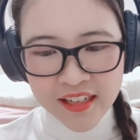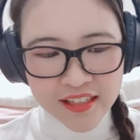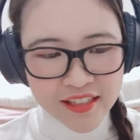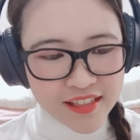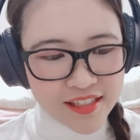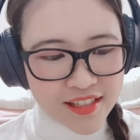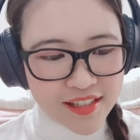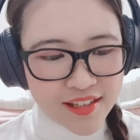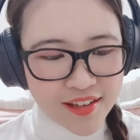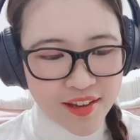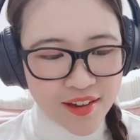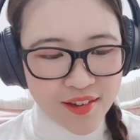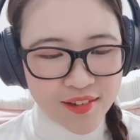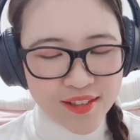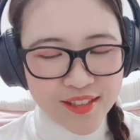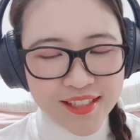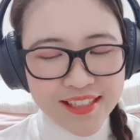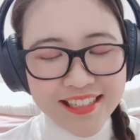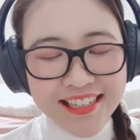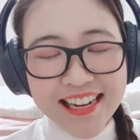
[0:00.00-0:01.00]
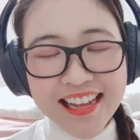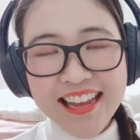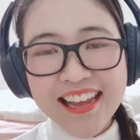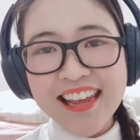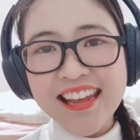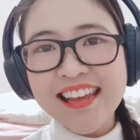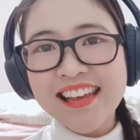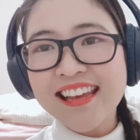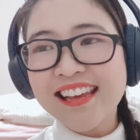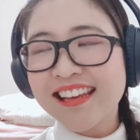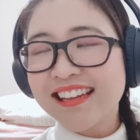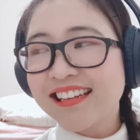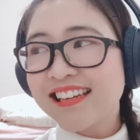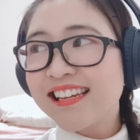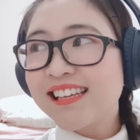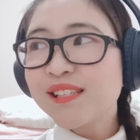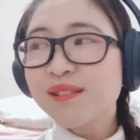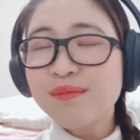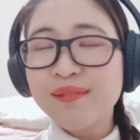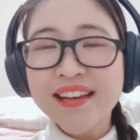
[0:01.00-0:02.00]
So today,
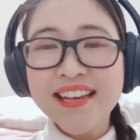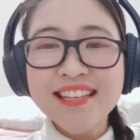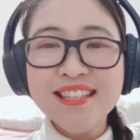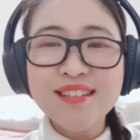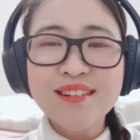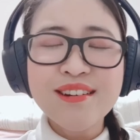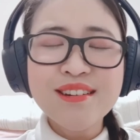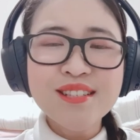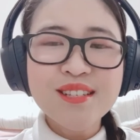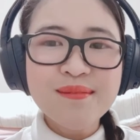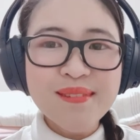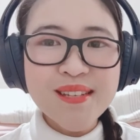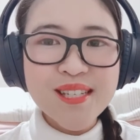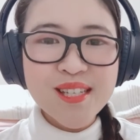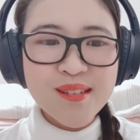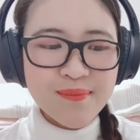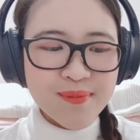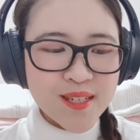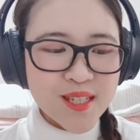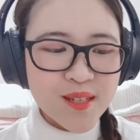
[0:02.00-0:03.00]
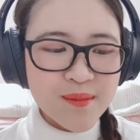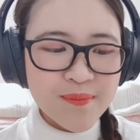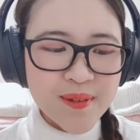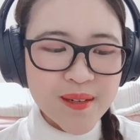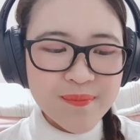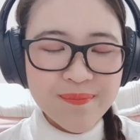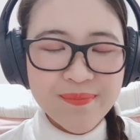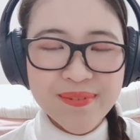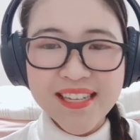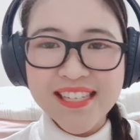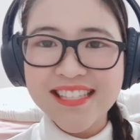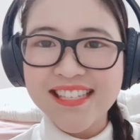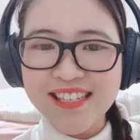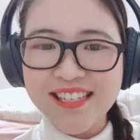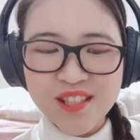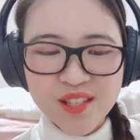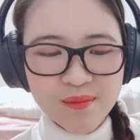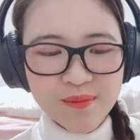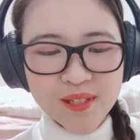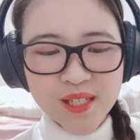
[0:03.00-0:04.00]
this week is going to be super busy,
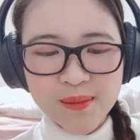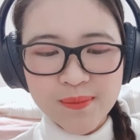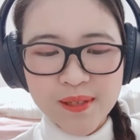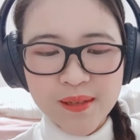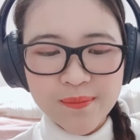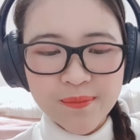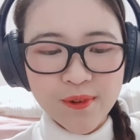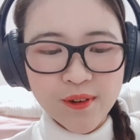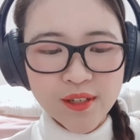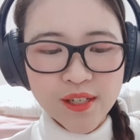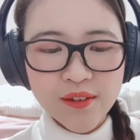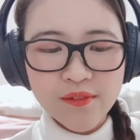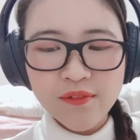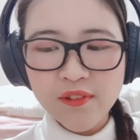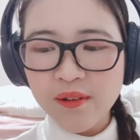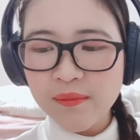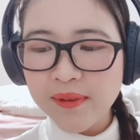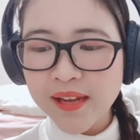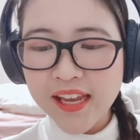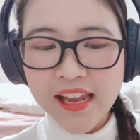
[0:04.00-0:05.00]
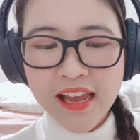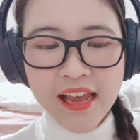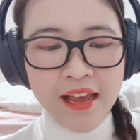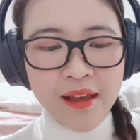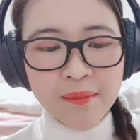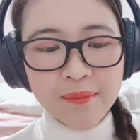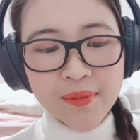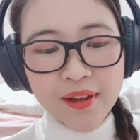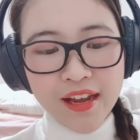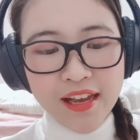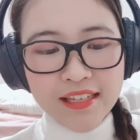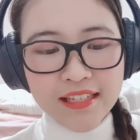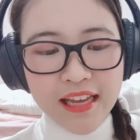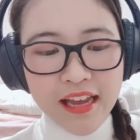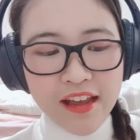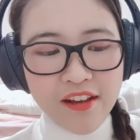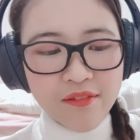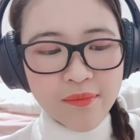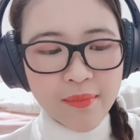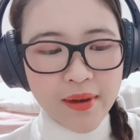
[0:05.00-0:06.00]
super important for me because I
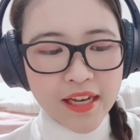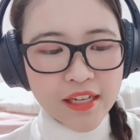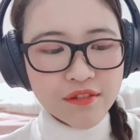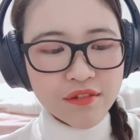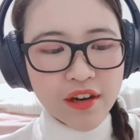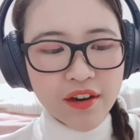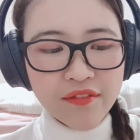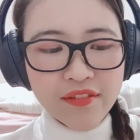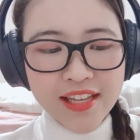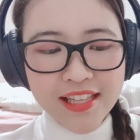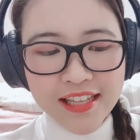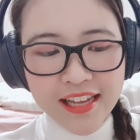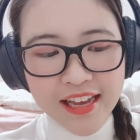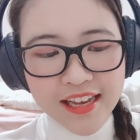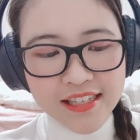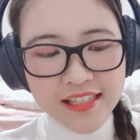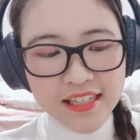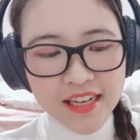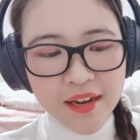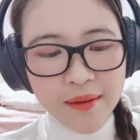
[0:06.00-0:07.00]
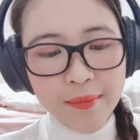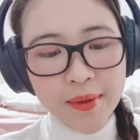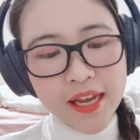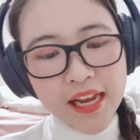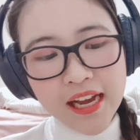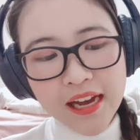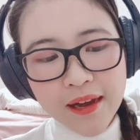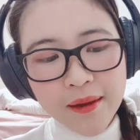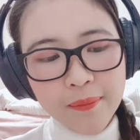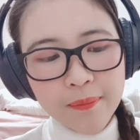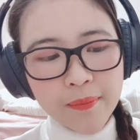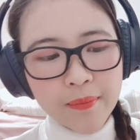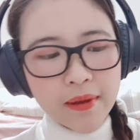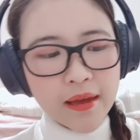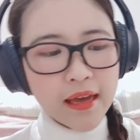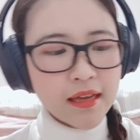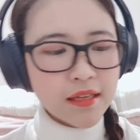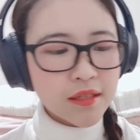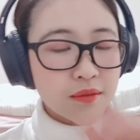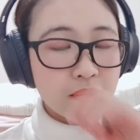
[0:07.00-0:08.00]
have my driving test coming up,
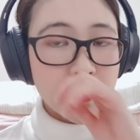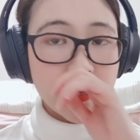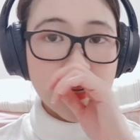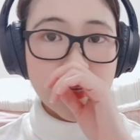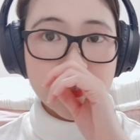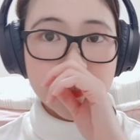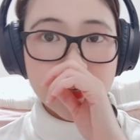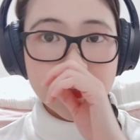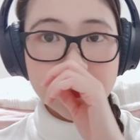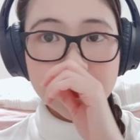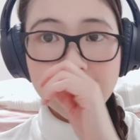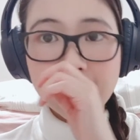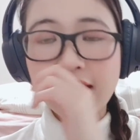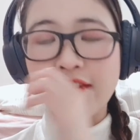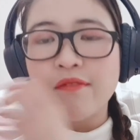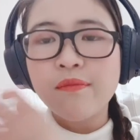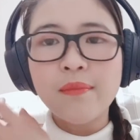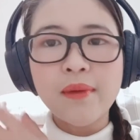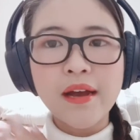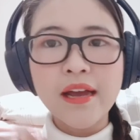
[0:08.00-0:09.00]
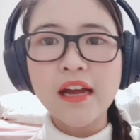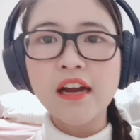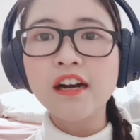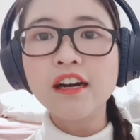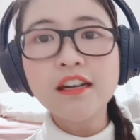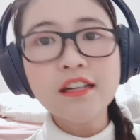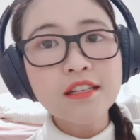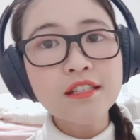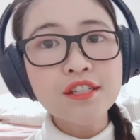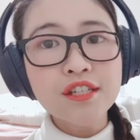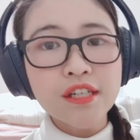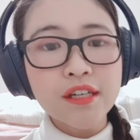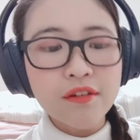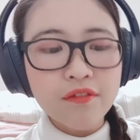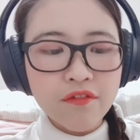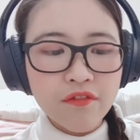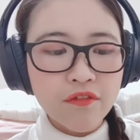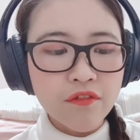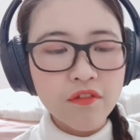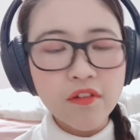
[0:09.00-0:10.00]
as well as I still have my early
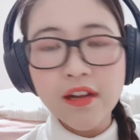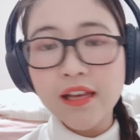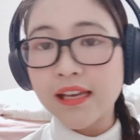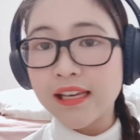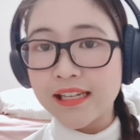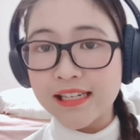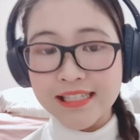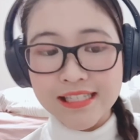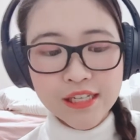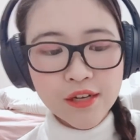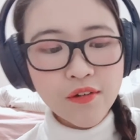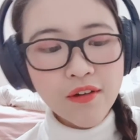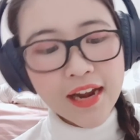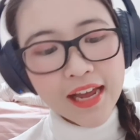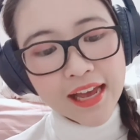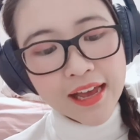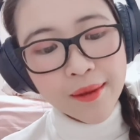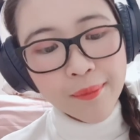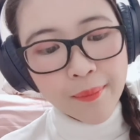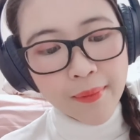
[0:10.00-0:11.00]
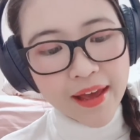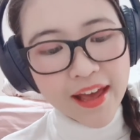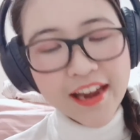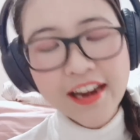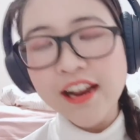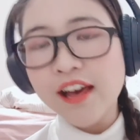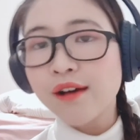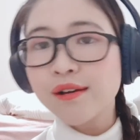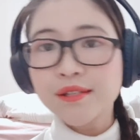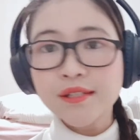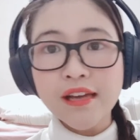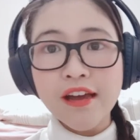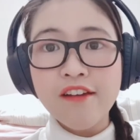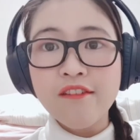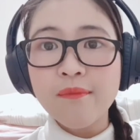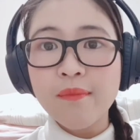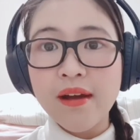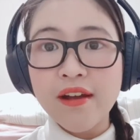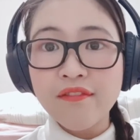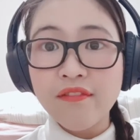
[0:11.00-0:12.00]
shift in scrap, and I also
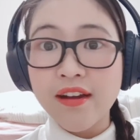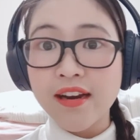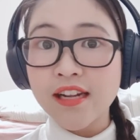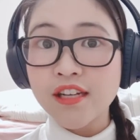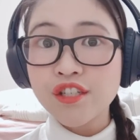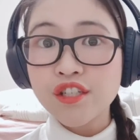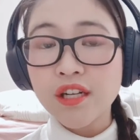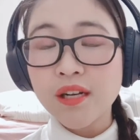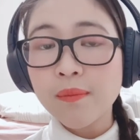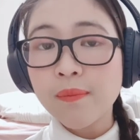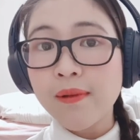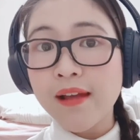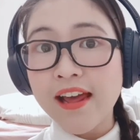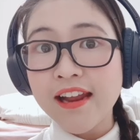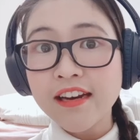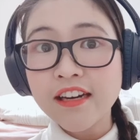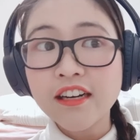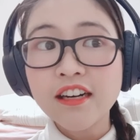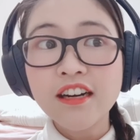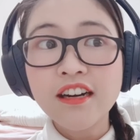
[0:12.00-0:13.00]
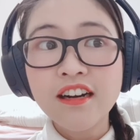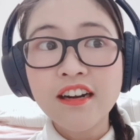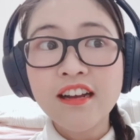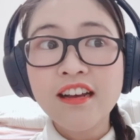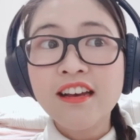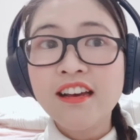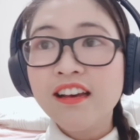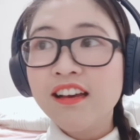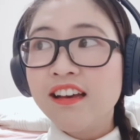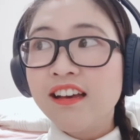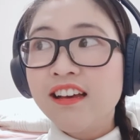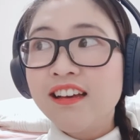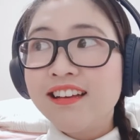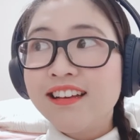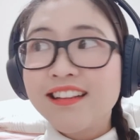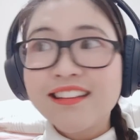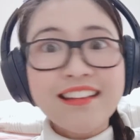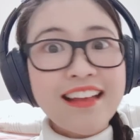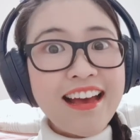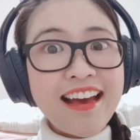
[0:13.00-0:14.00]
have my financial planner
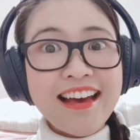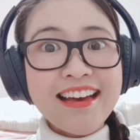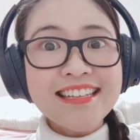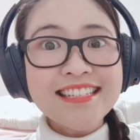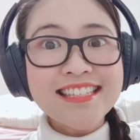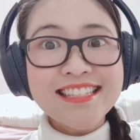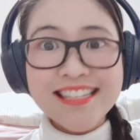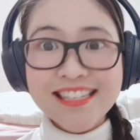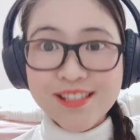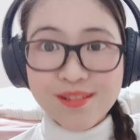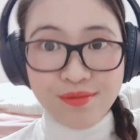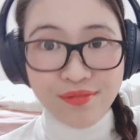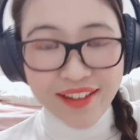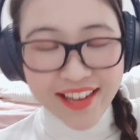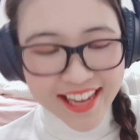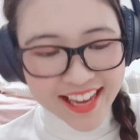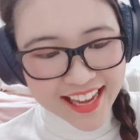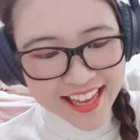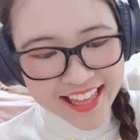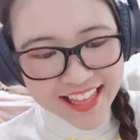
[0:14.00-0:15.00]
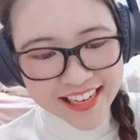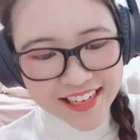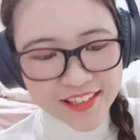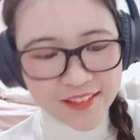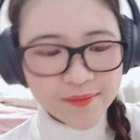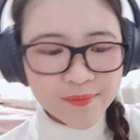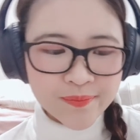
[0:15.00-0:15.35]
test this weekend.